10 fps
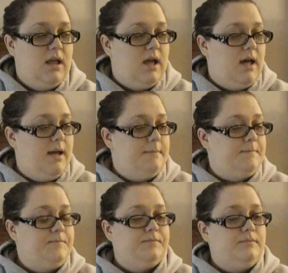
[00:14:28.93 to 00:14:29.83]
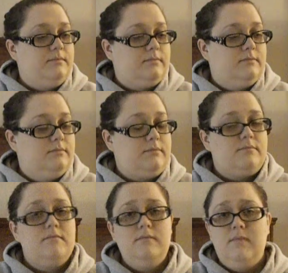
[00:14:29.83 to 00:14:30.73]

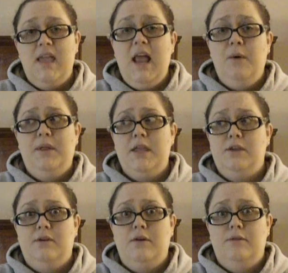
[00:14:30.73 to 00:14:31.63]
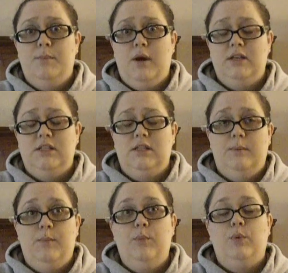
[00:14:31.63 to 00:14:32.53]
And I will let you know
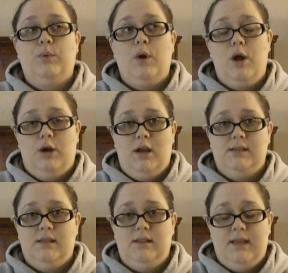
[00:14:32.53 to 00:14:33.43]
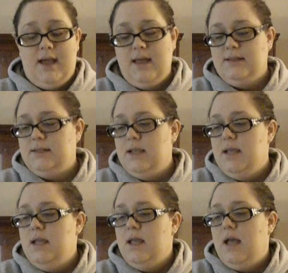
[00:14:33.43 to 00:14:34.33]
the progress on that.
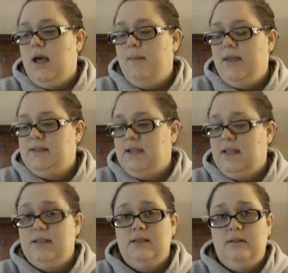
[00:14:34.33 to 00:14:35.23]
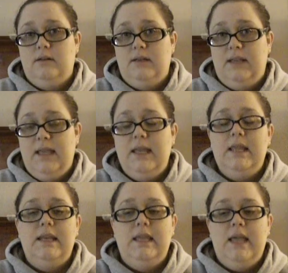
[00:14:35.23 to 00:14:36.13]
As I get to learning it.
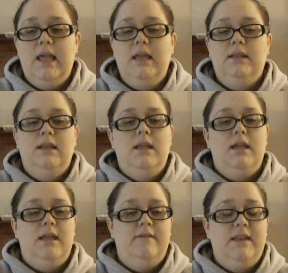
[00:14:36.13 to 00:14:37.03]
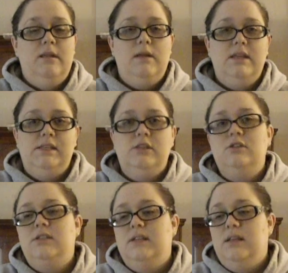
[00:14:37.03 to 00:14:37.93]
And again, if anybody's
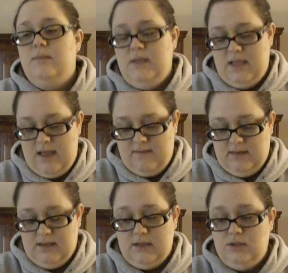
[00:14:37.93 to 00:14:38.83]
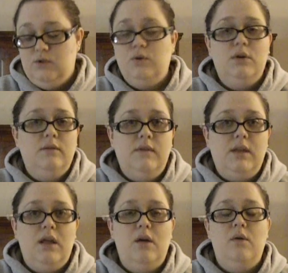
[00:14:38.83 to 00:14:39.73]
interested in me having like a tutorial
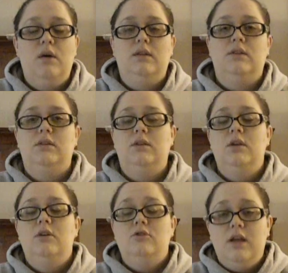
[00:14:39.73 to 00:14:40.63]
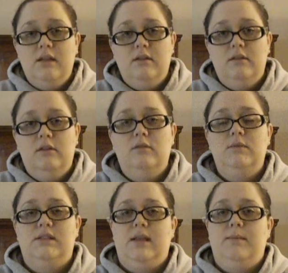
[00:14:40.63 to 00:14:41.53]
video on the triangle
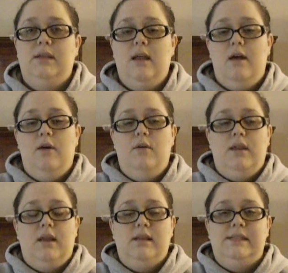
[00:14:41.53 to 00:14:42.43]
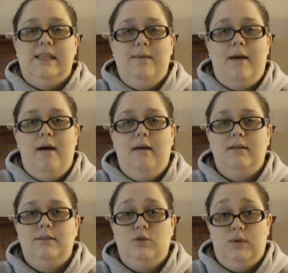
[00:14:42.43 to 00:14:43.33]
loom, just let me know and I can see
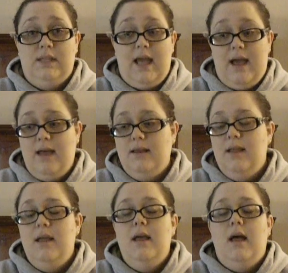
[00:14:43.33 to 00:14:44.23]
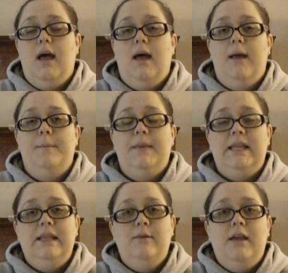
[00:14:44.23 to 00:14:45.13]
about doing that.
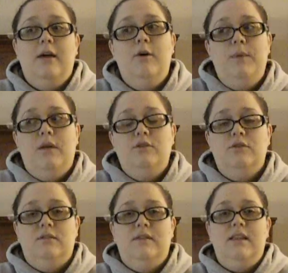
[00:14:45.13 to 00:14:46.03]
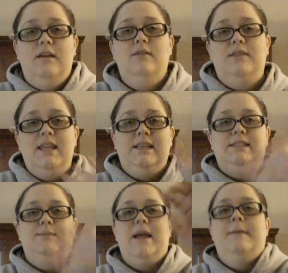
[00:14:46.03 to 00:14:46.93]
But anyway, I hope y'all enjoyed the video. Thanks.
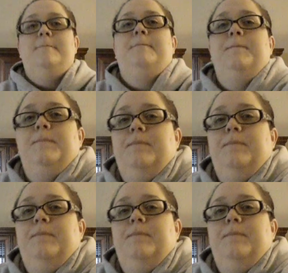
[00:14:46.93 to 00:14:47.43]
Bye.